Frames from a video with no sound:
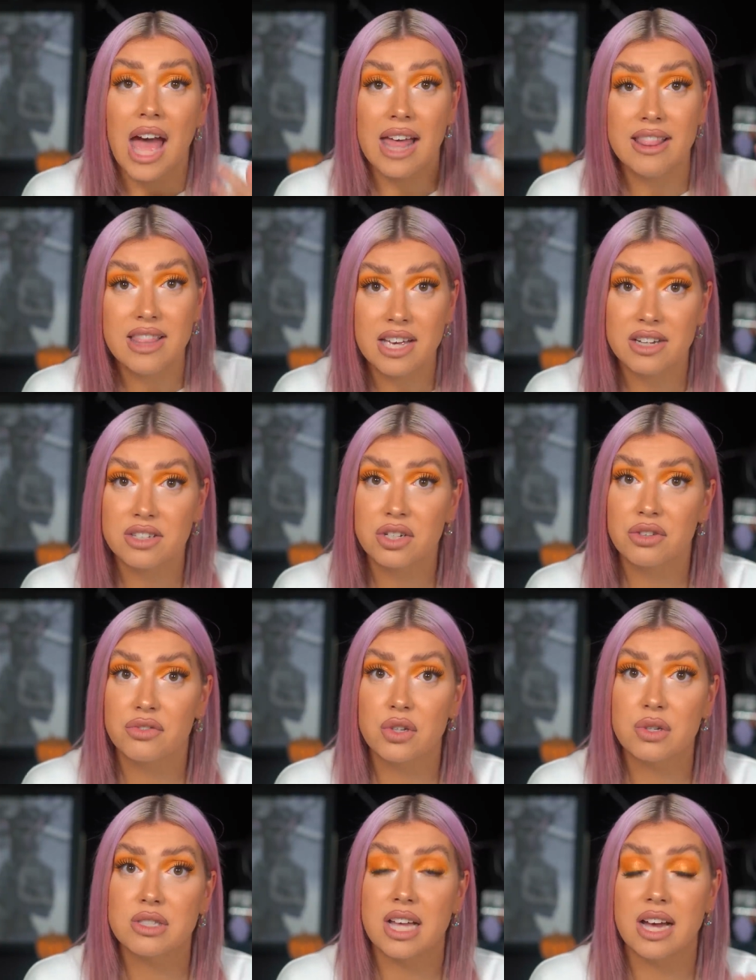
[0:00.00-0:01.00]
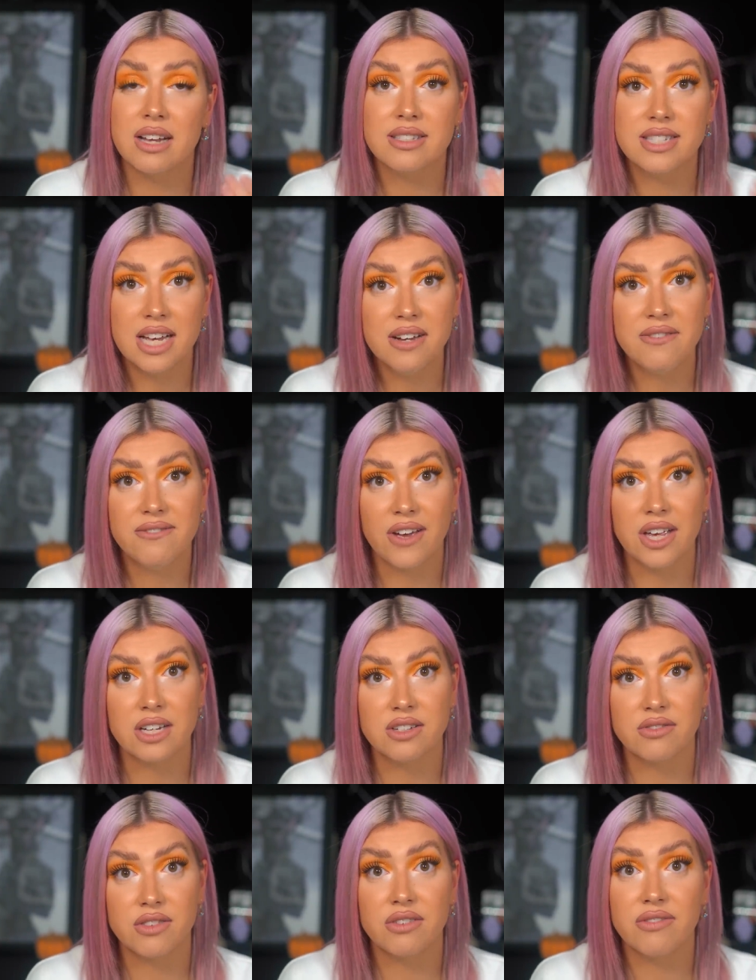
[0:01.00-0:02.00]
In the interviews that I did
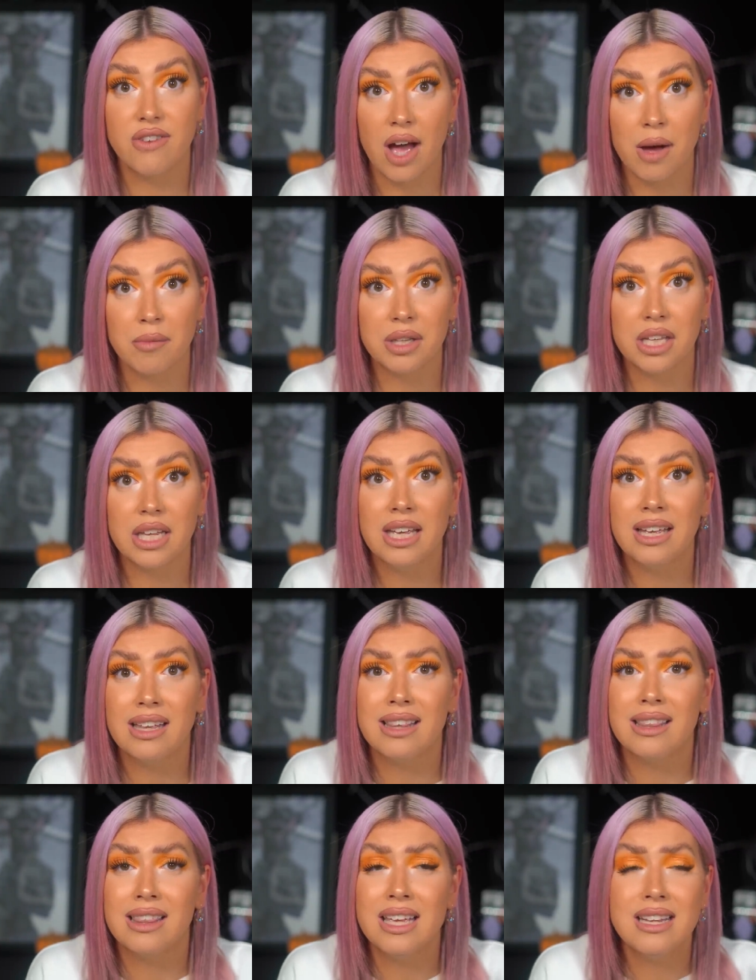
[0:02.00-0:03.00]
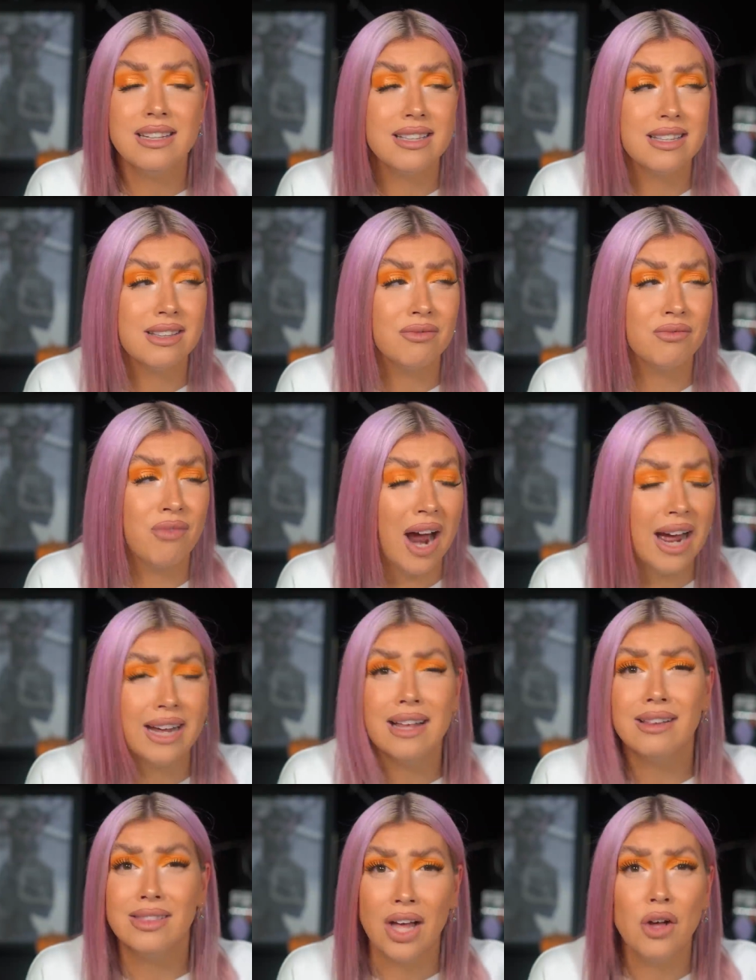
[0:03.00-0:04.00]
find of the family, they rang
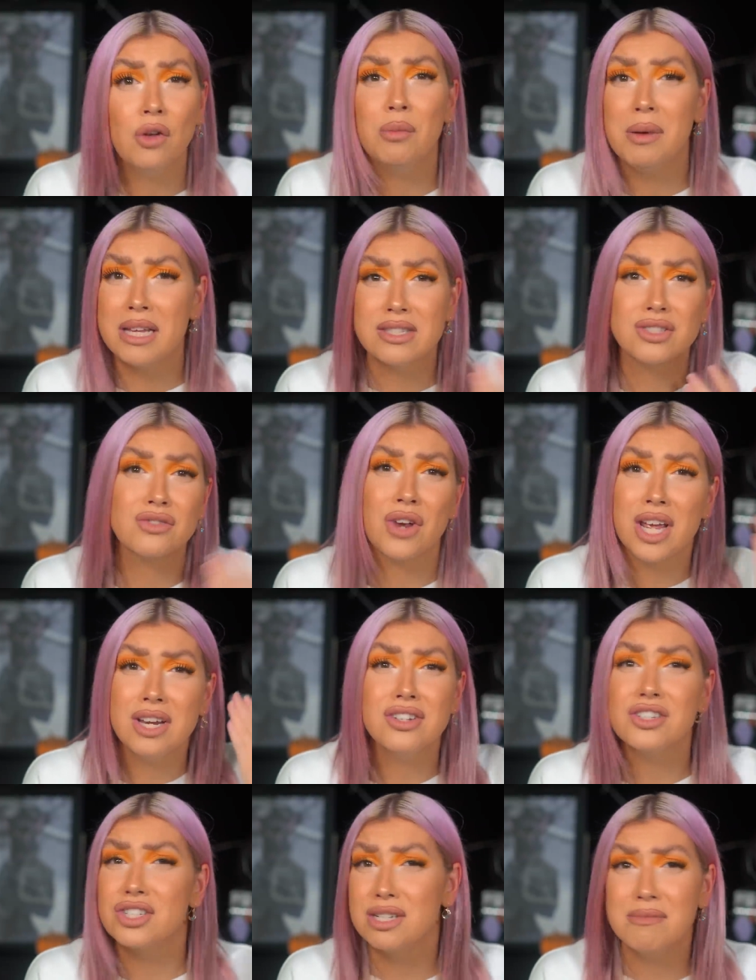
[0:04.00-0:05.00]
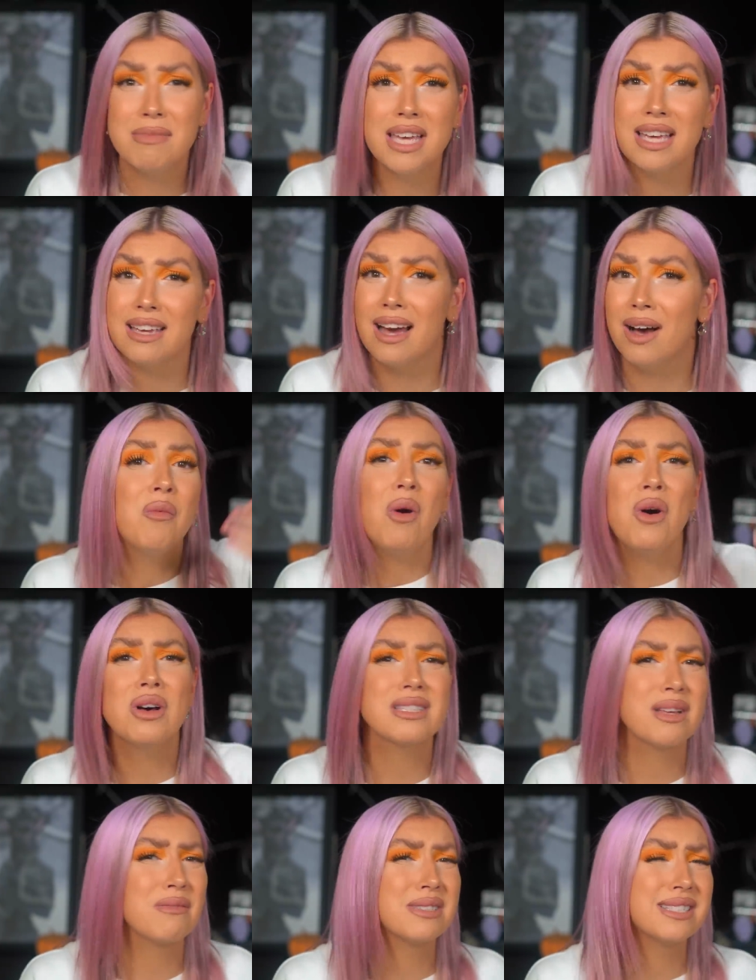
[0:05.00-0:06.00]
a little bit strange to me. I
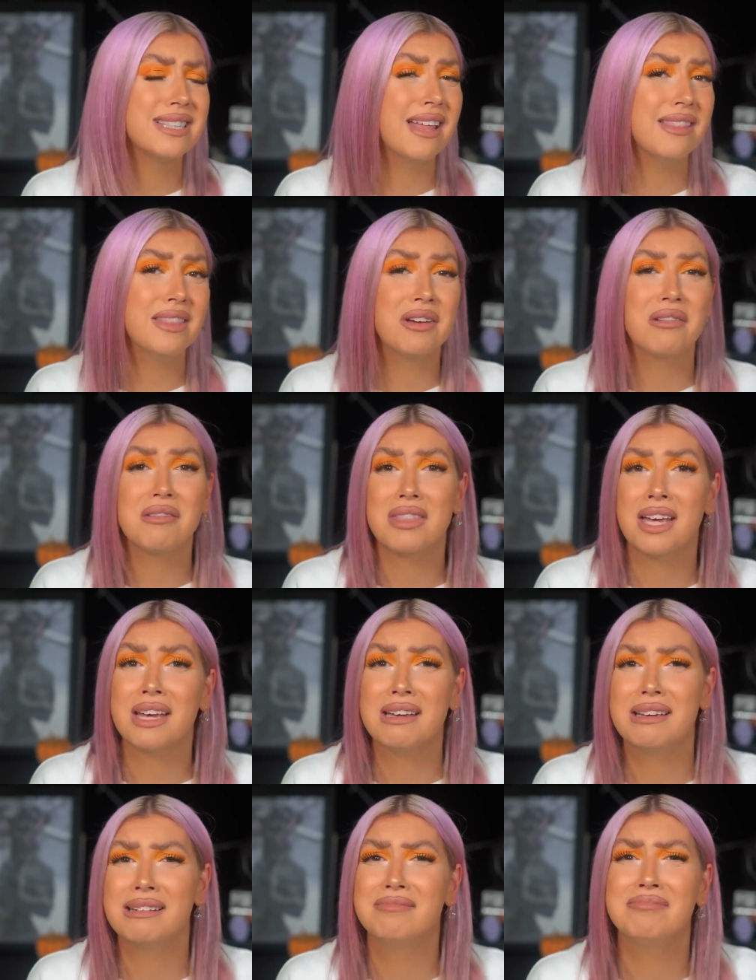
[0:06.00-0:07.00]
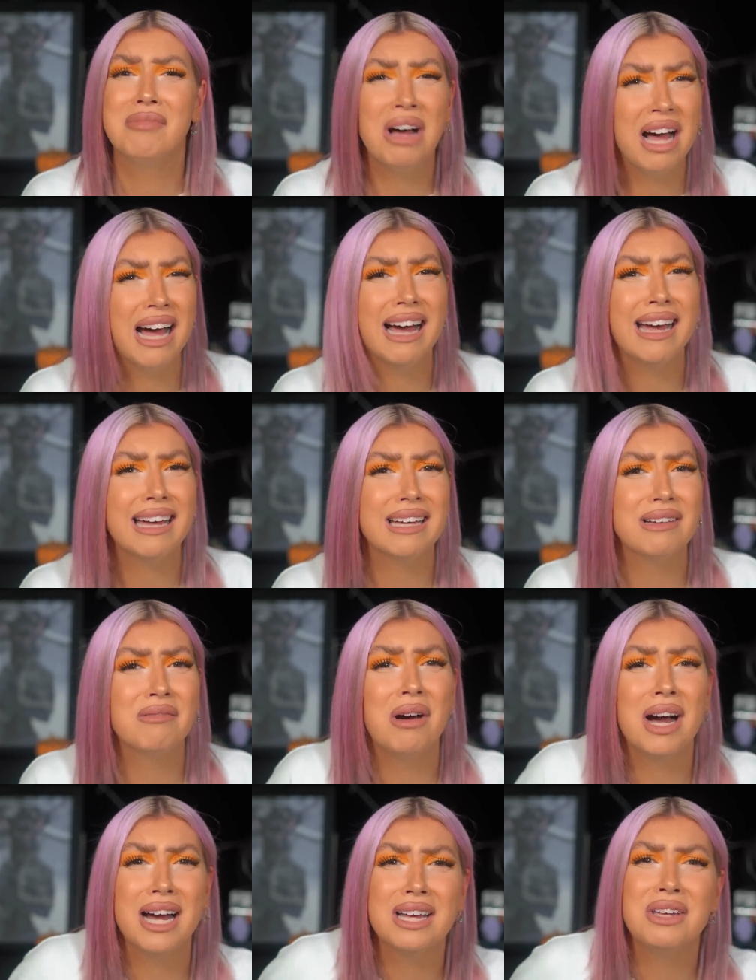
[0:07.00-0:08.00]
was, I was sitting there thinking, why?
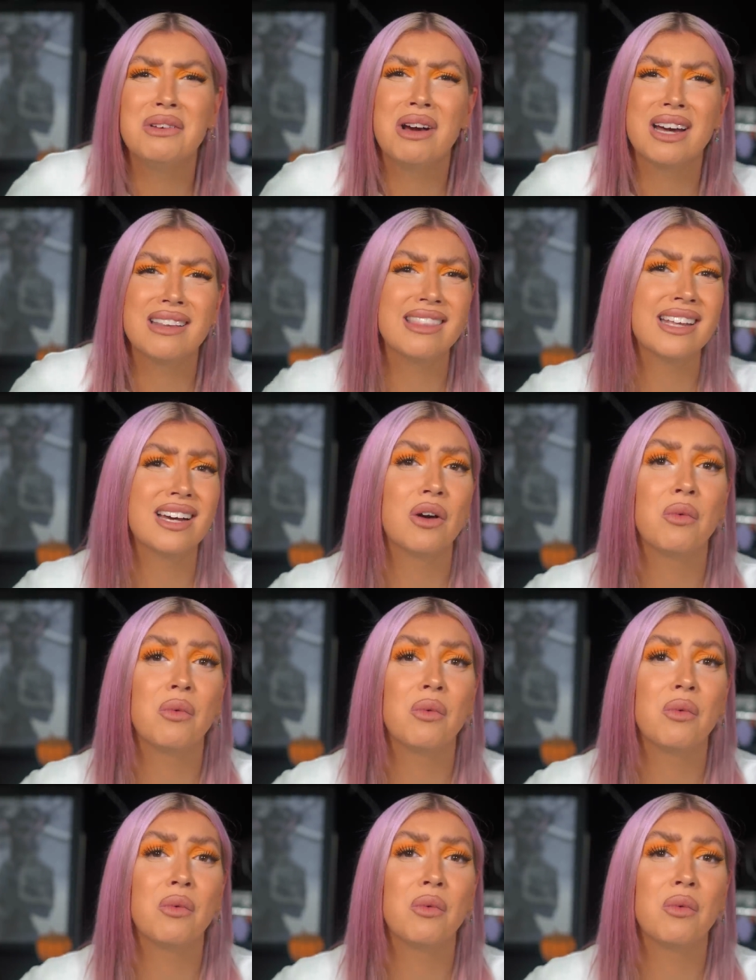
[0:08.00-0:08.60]
Why are you acting like a